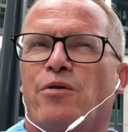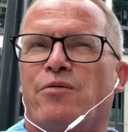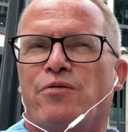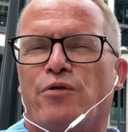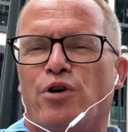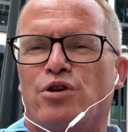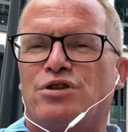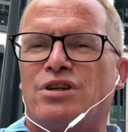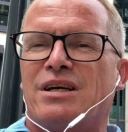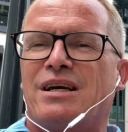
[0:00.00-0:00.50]
or
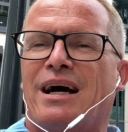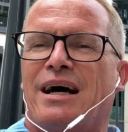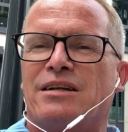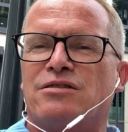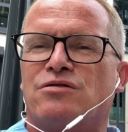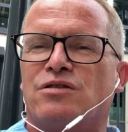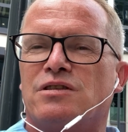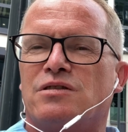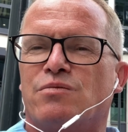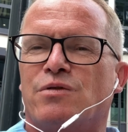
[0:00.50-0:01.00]
30
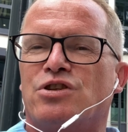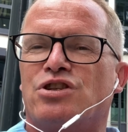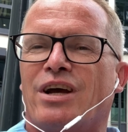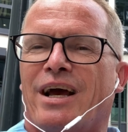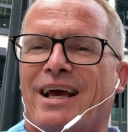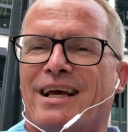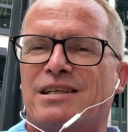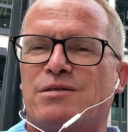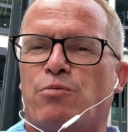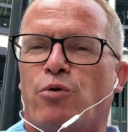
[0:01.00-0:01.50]
countries which
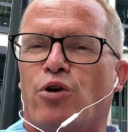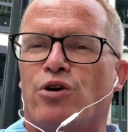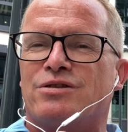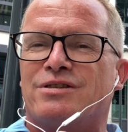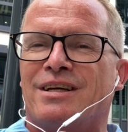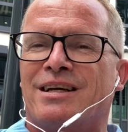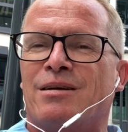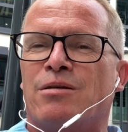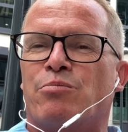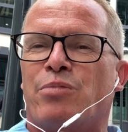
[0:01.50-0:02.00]
are
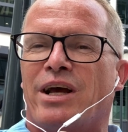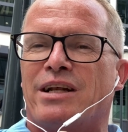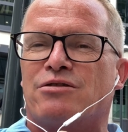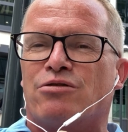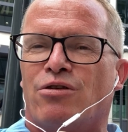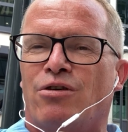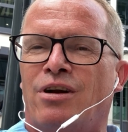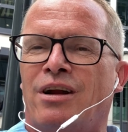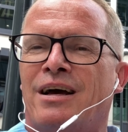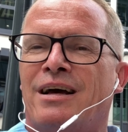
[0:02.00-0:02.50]
exporting
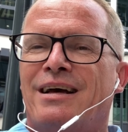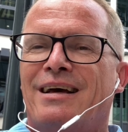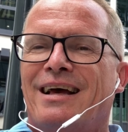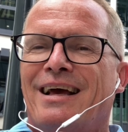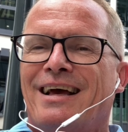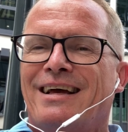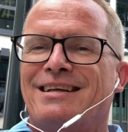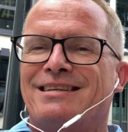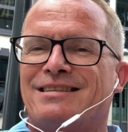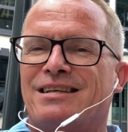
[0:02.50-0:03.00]
petrol
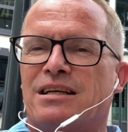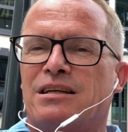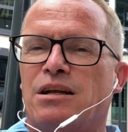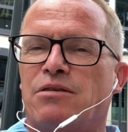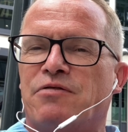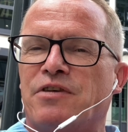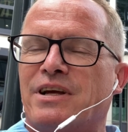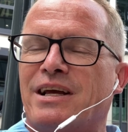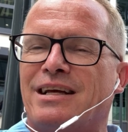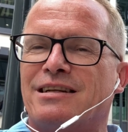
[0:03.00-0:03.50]
in
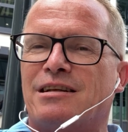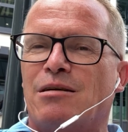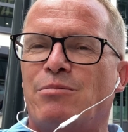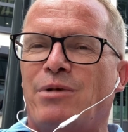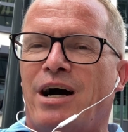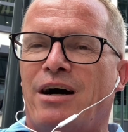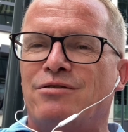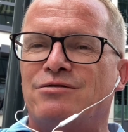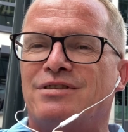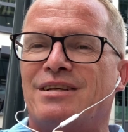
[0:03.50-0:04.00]
significant
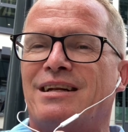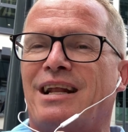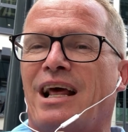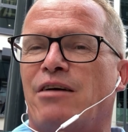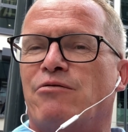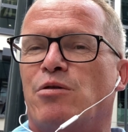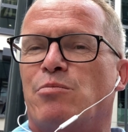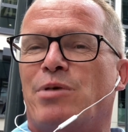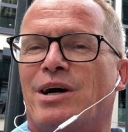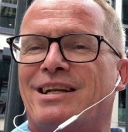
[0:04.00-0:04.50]
amounts and
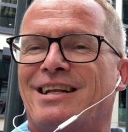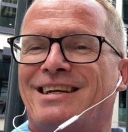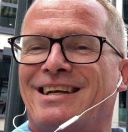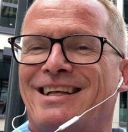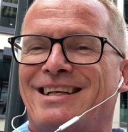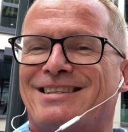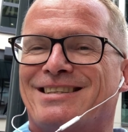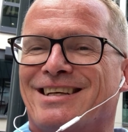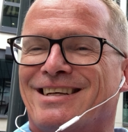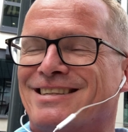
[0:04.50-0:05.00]
everybody
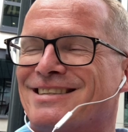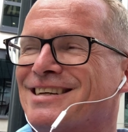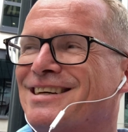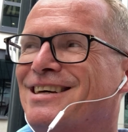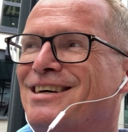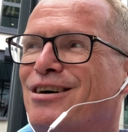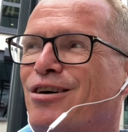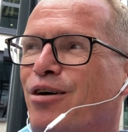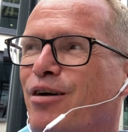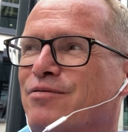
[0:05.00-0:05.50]
needs it
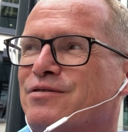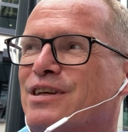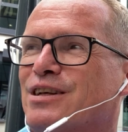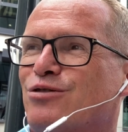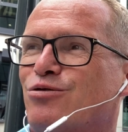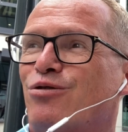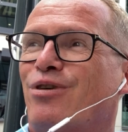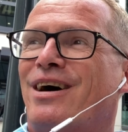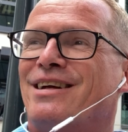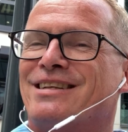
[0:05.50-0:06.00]
of the
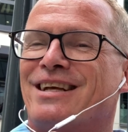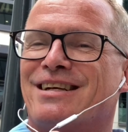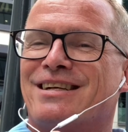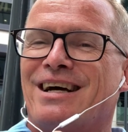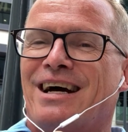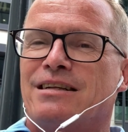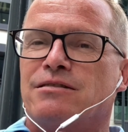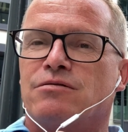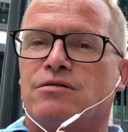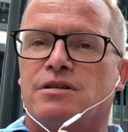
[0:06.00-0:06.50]
200
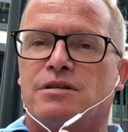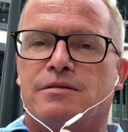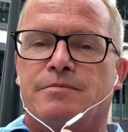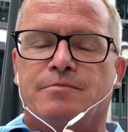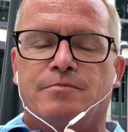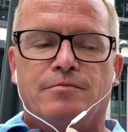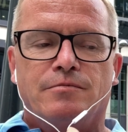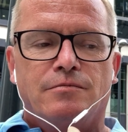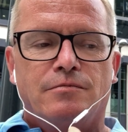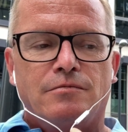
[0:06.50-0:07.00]
countries
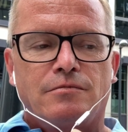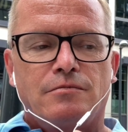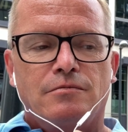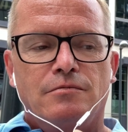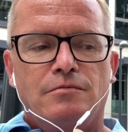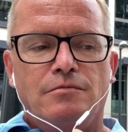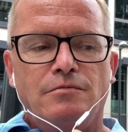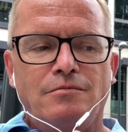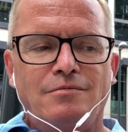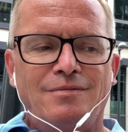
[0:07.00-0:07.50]

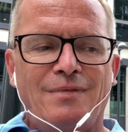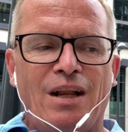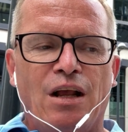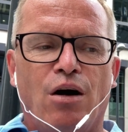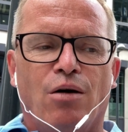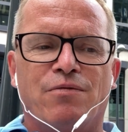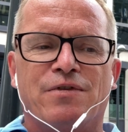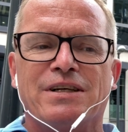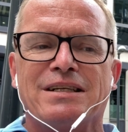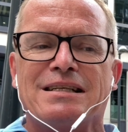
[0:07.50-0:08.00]

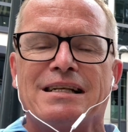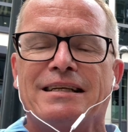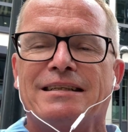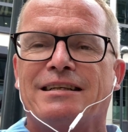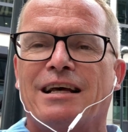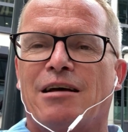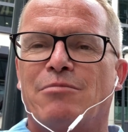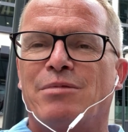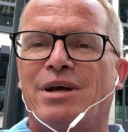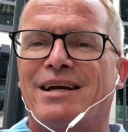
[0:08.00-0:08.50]
obviously
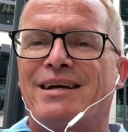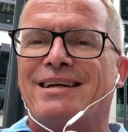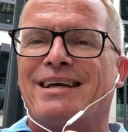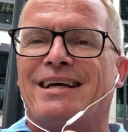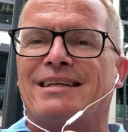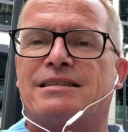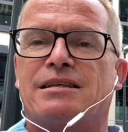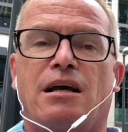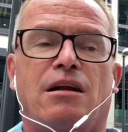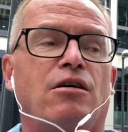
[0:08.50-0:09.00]
the
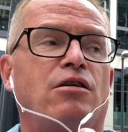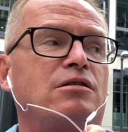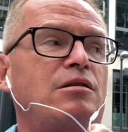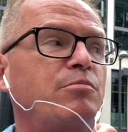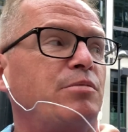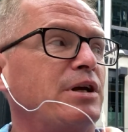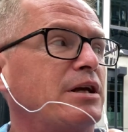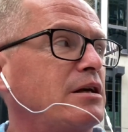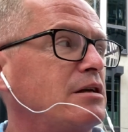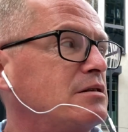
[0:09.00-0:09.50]
Americans are now the
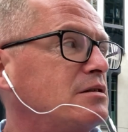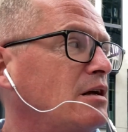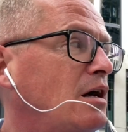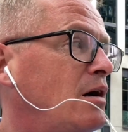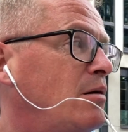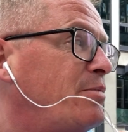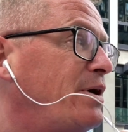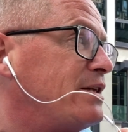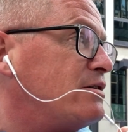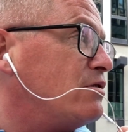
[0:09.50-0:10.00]
biggest
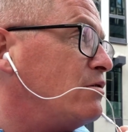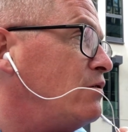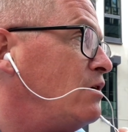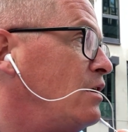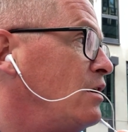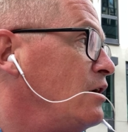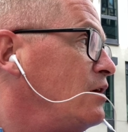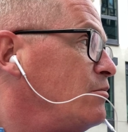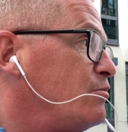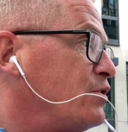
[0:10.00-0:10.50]
uh,
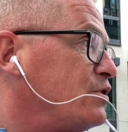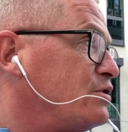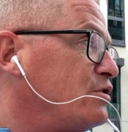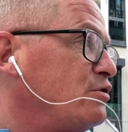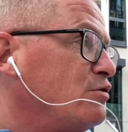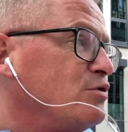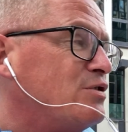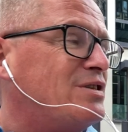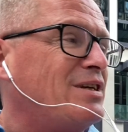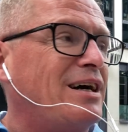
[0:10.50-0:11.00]
petrol
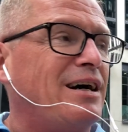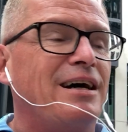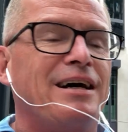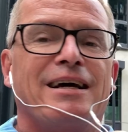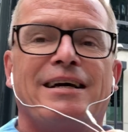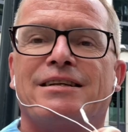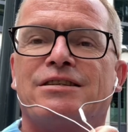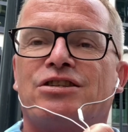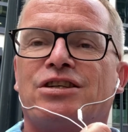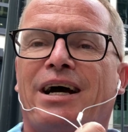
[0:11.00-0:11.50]
producer
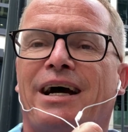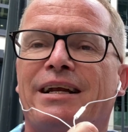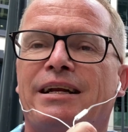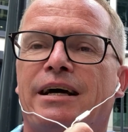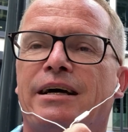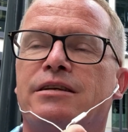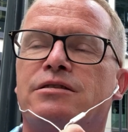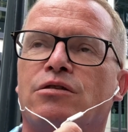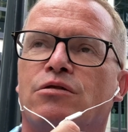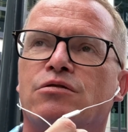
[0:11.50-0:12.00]
and
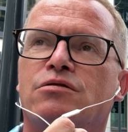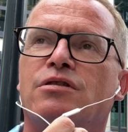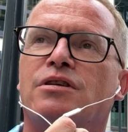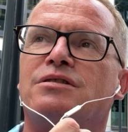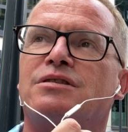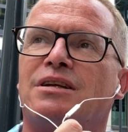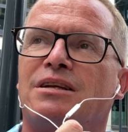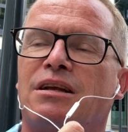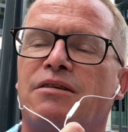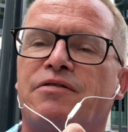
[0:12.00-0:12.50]
China is also
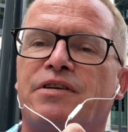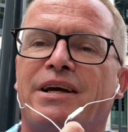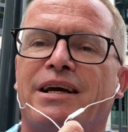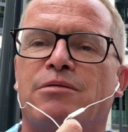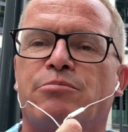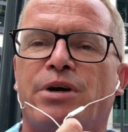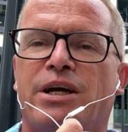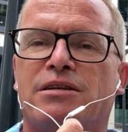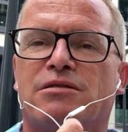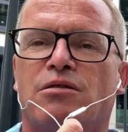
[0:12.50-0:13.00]
a
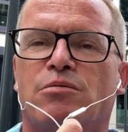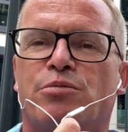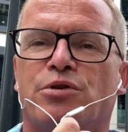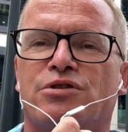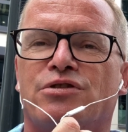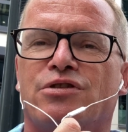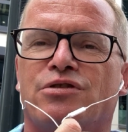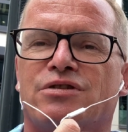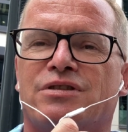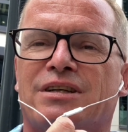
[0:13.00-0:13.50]
significant petrol
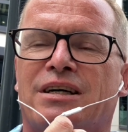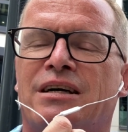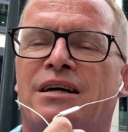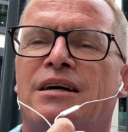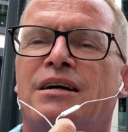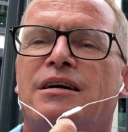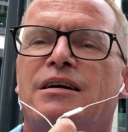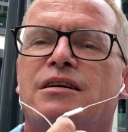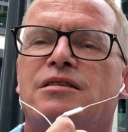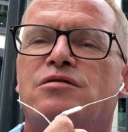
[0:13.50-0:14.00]
producer,
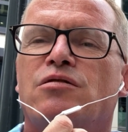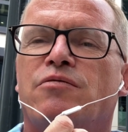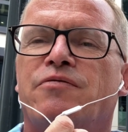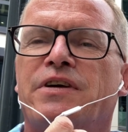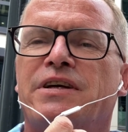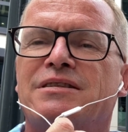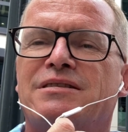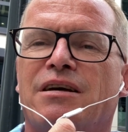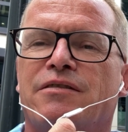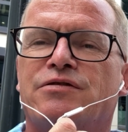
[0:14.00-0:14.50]
so
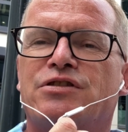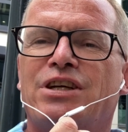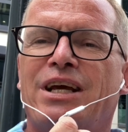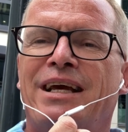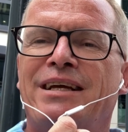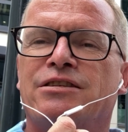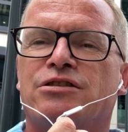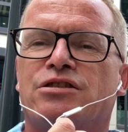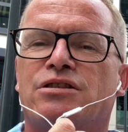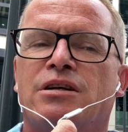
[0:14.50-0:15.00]
things have
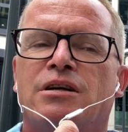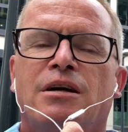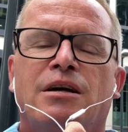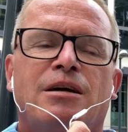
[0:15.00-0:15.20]
changed.